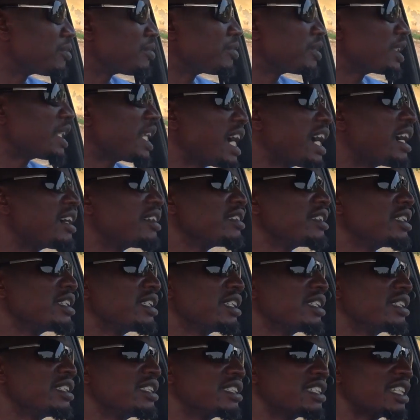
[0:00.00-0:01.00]
Now
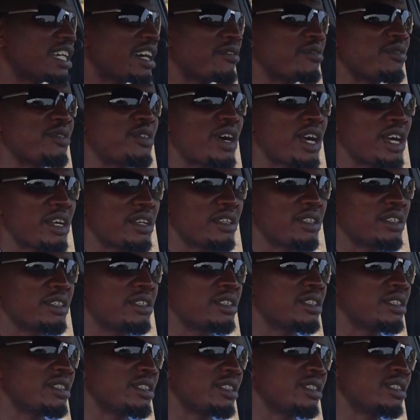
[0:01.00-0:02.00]
the reservoir,
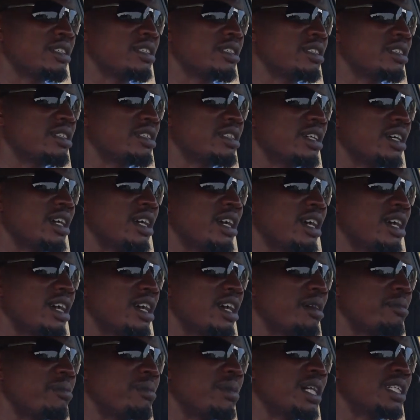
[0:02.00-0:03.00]

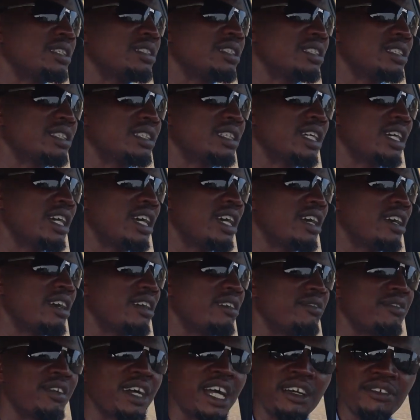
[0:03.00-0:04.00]
bought
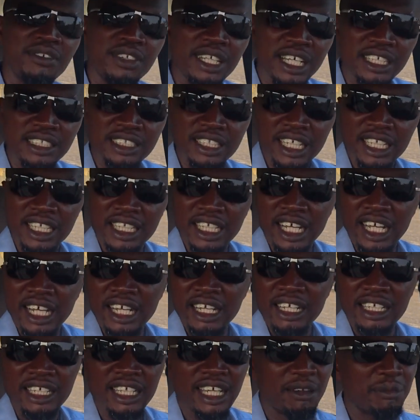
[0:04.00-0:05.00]
it 5,000
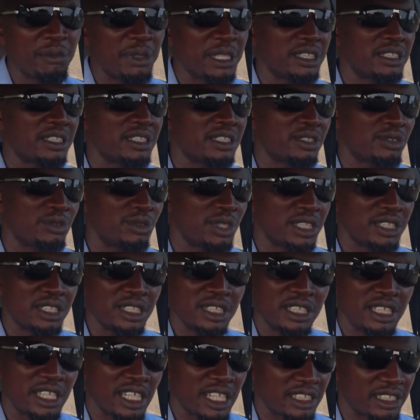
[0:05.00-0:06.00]
naira, that makes it
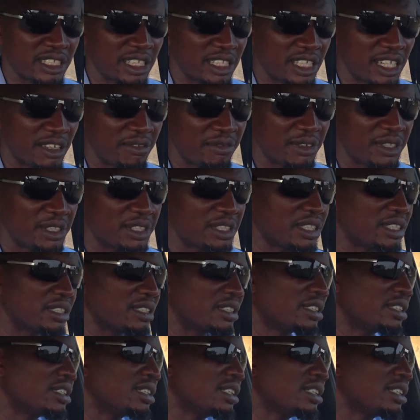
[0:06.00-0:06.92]
20,000 everything.